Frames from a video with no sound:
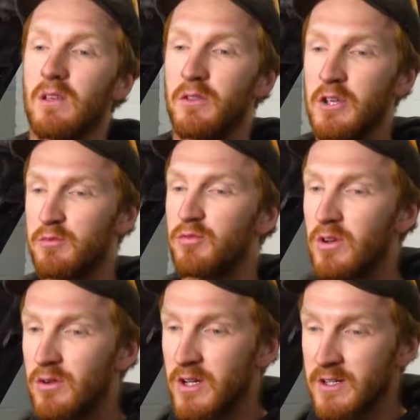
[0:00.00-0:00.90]
this
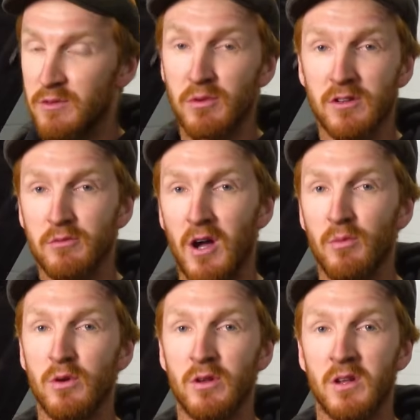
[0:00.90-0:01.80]
project has been on the back
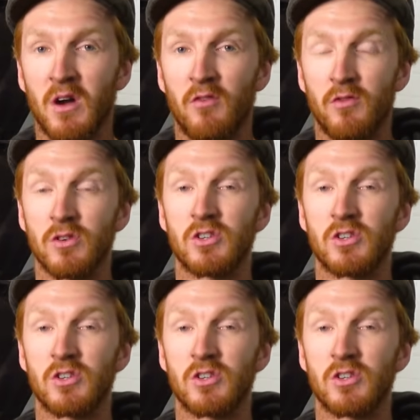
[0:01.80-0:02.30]
burner now for